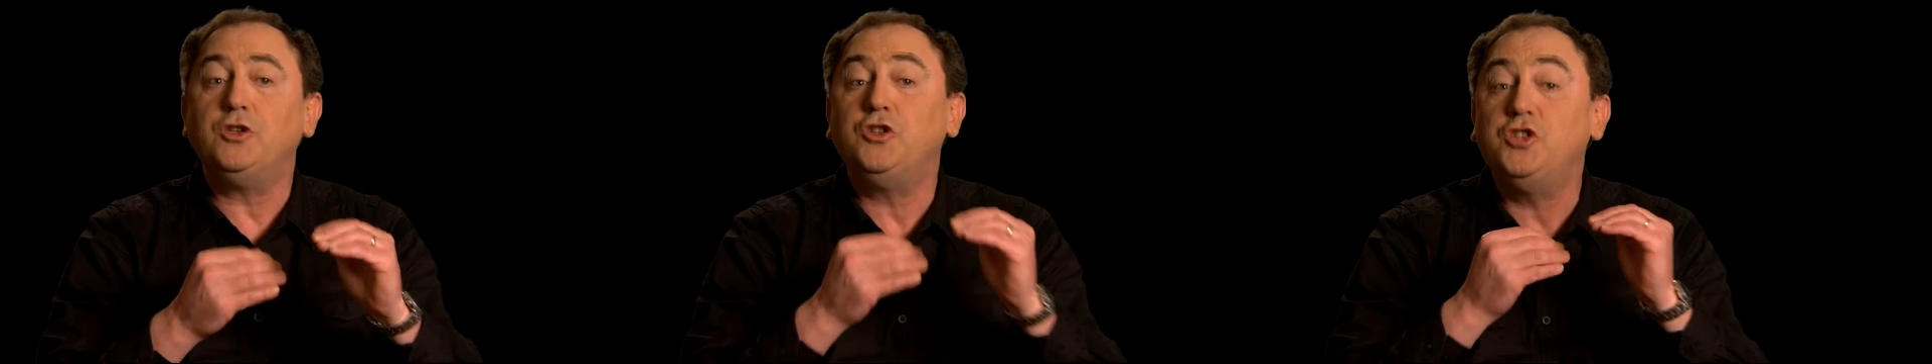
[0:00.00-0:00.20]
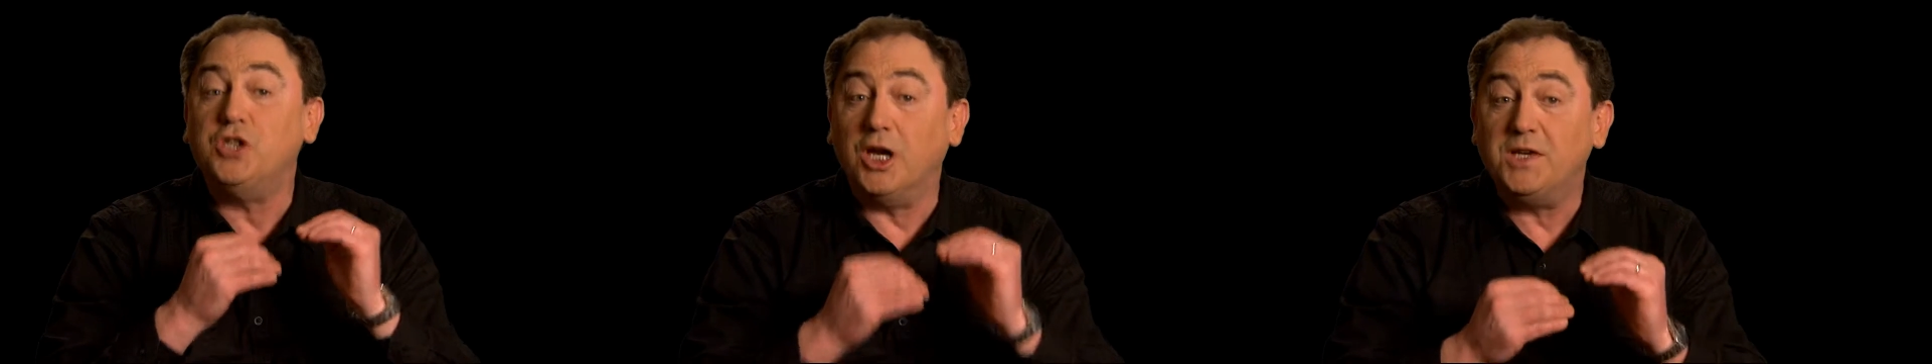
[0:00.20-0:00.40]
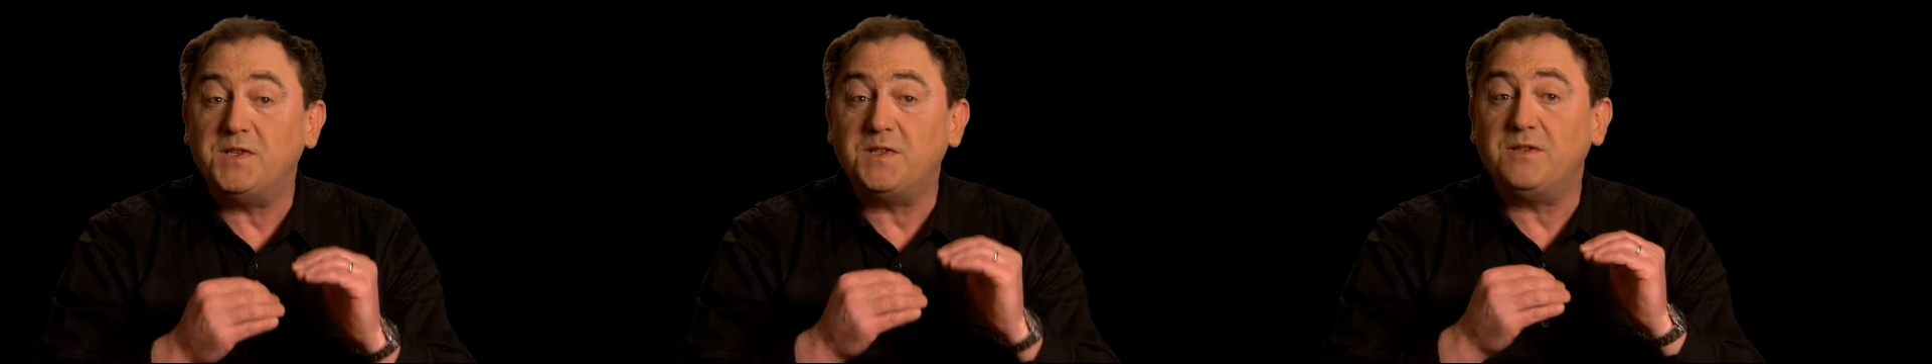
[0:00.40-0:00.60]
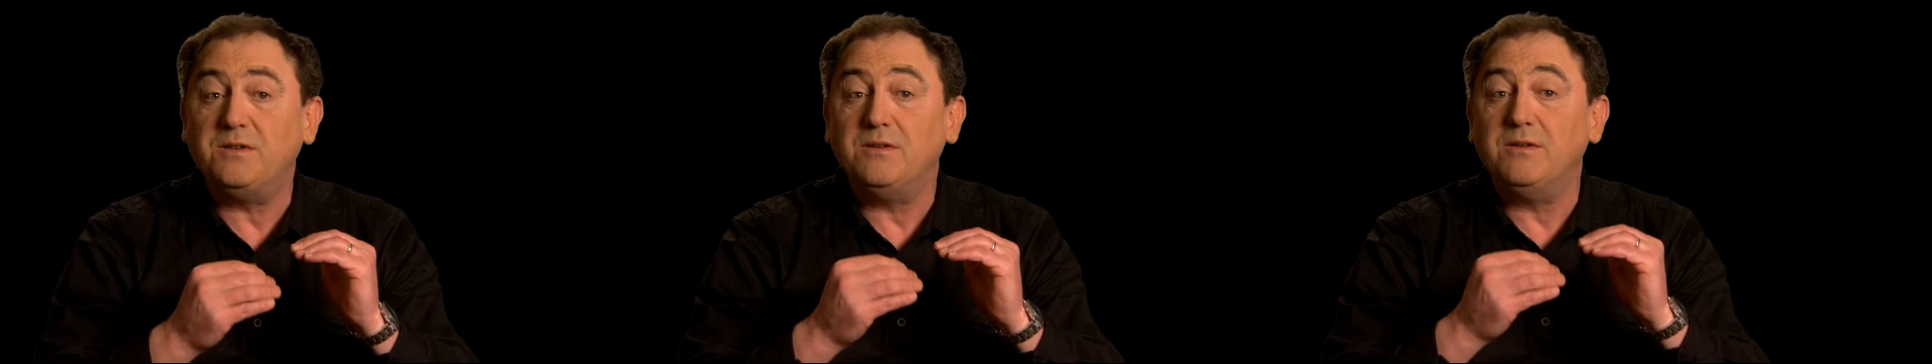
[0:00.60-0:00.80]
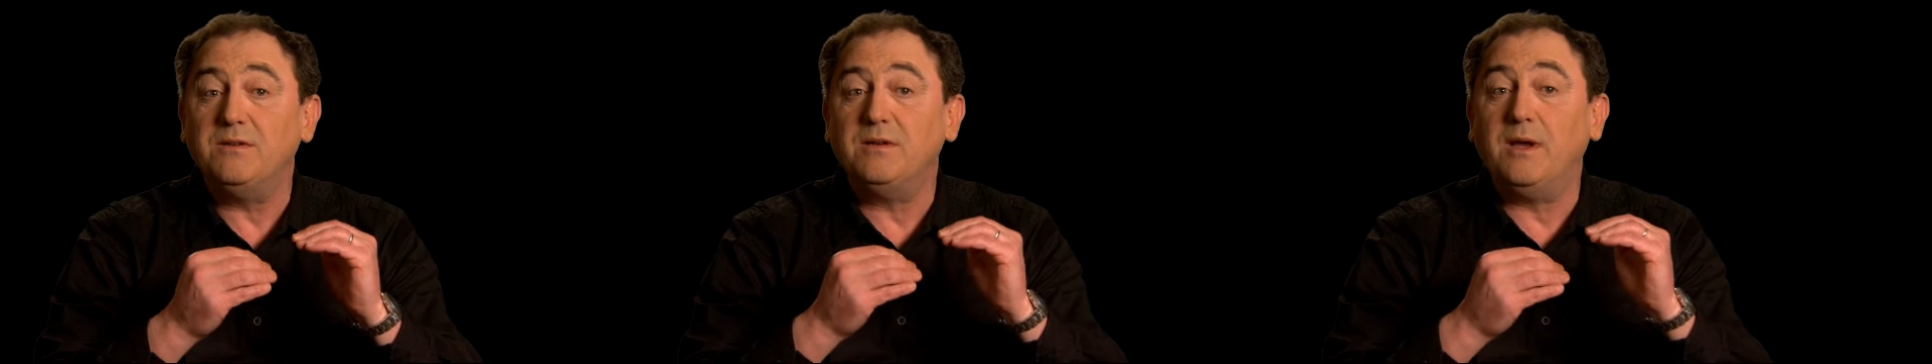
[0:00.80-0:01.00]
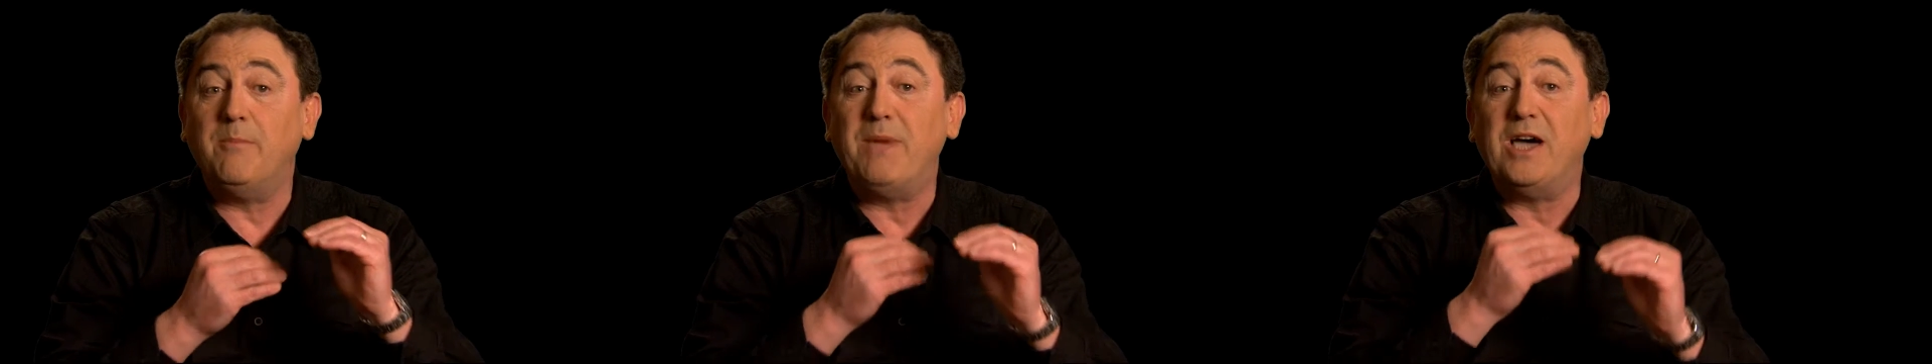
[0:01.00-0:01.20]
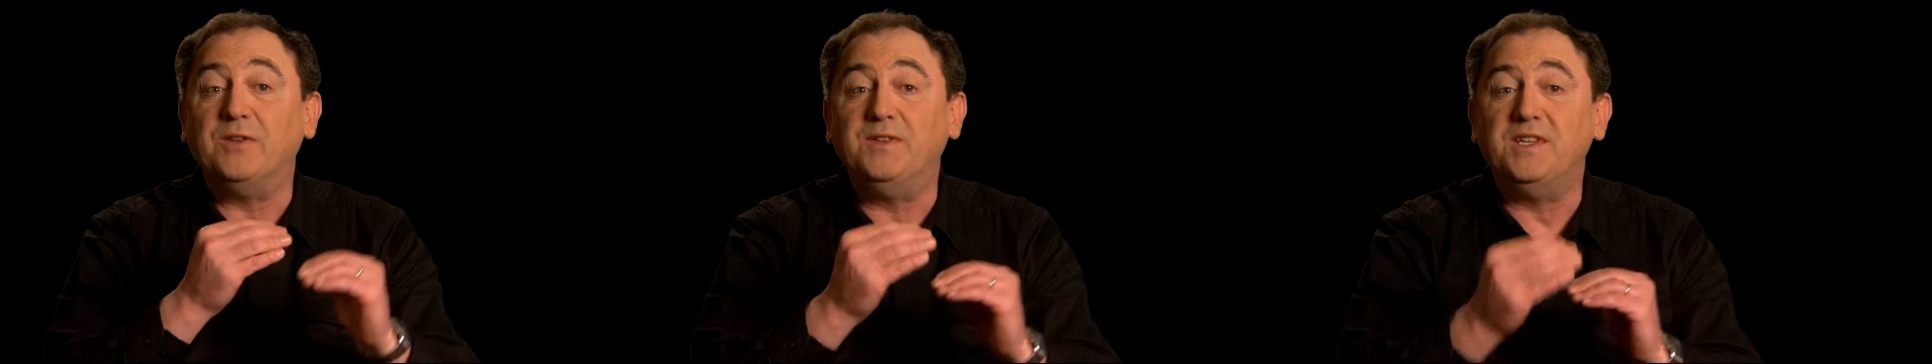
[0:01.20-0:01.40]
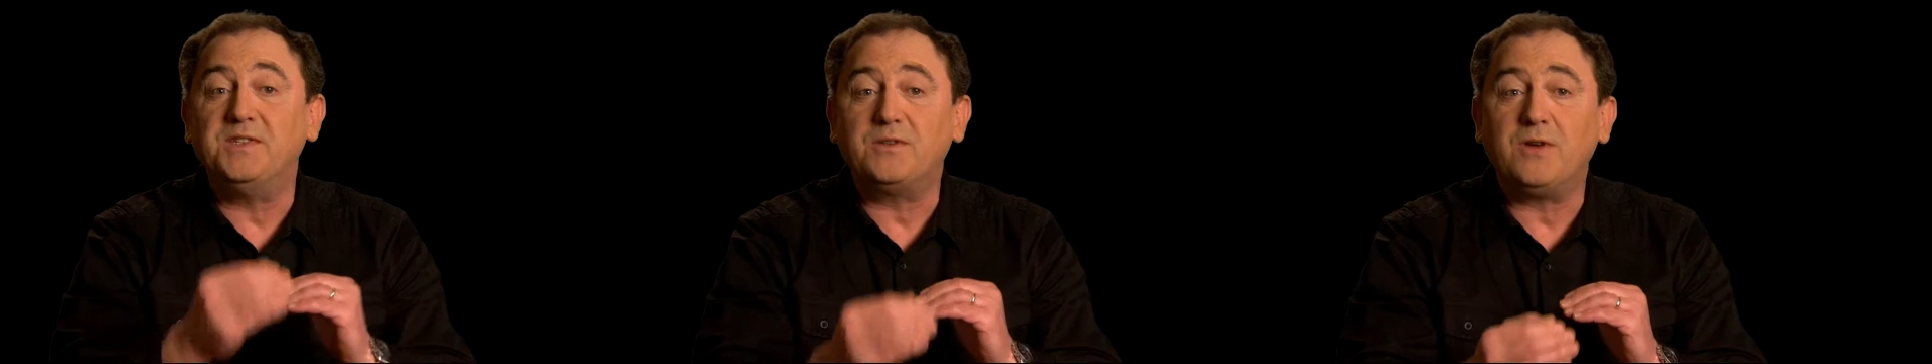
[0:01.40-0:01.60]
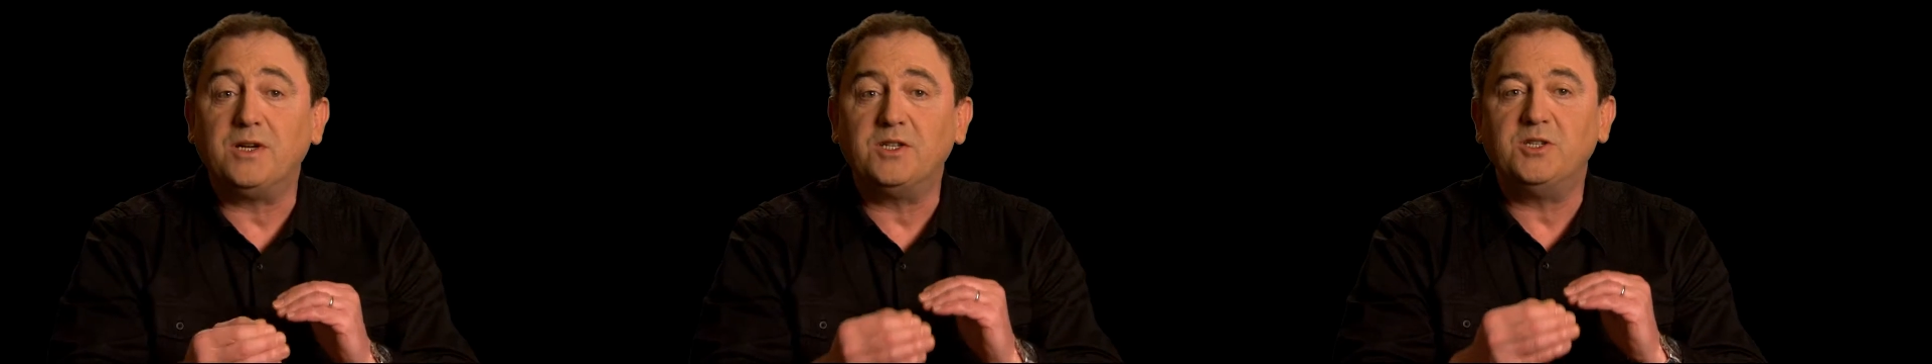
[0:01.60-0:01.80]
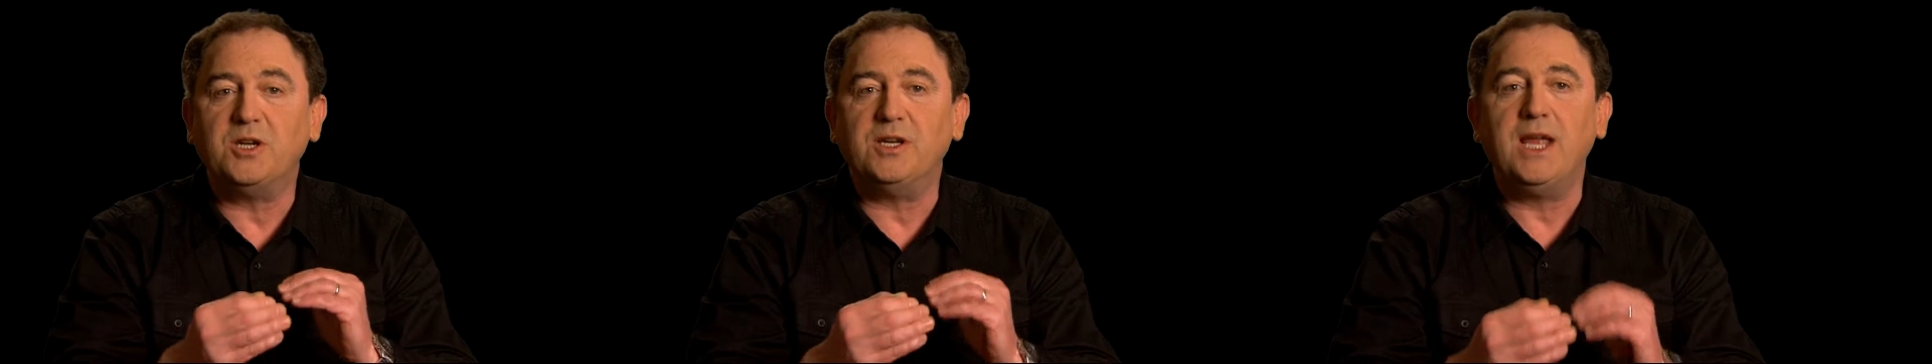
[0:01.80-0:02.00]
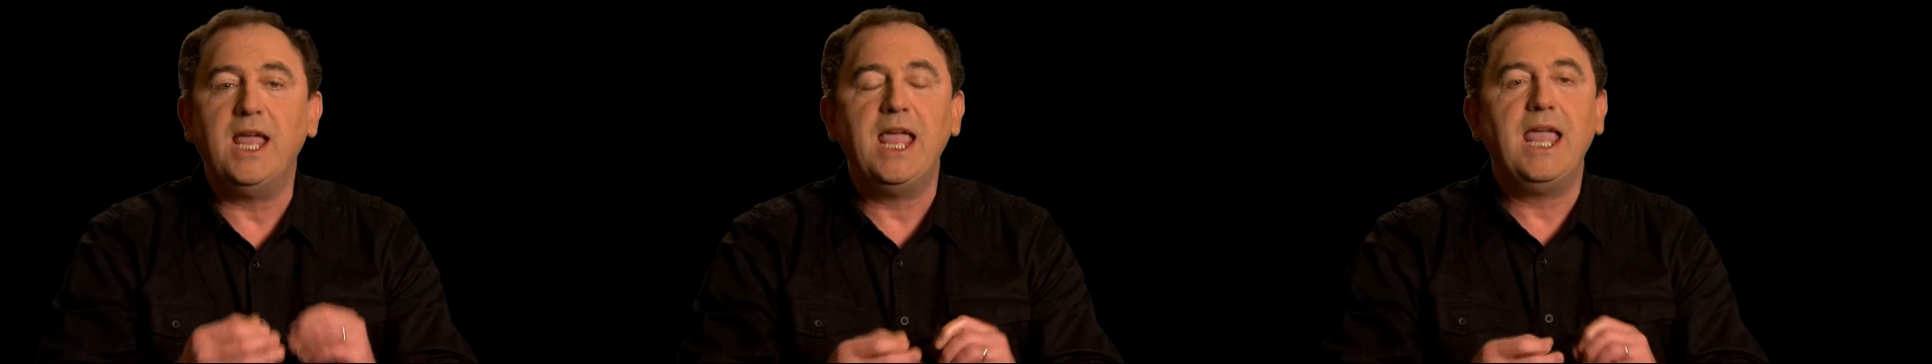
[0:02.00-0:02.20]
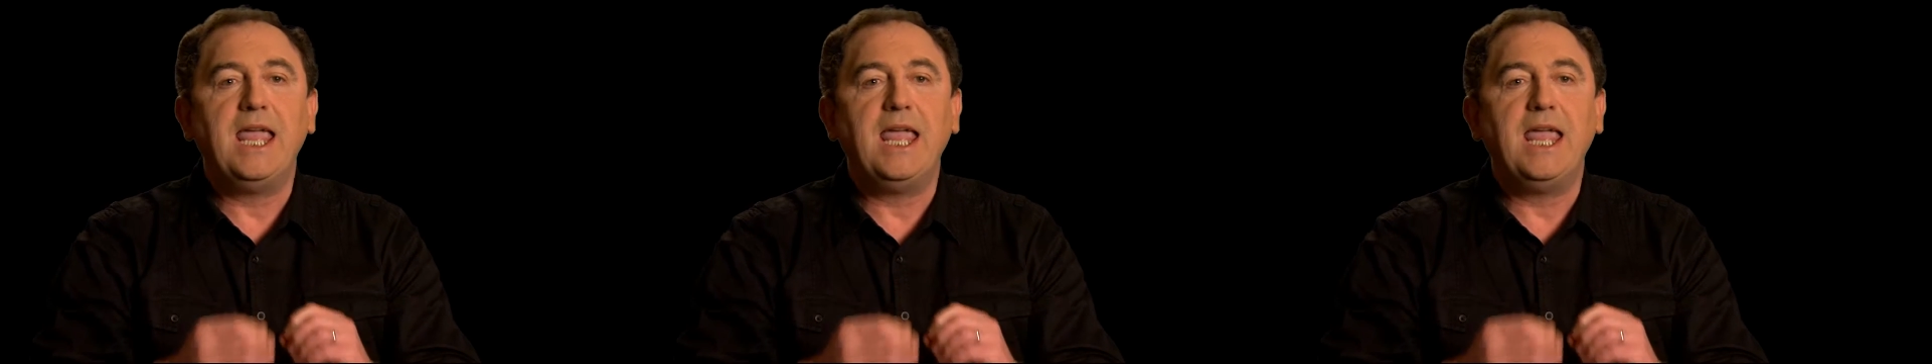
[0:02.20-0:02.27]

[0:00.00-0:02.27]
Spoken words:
just about destruction,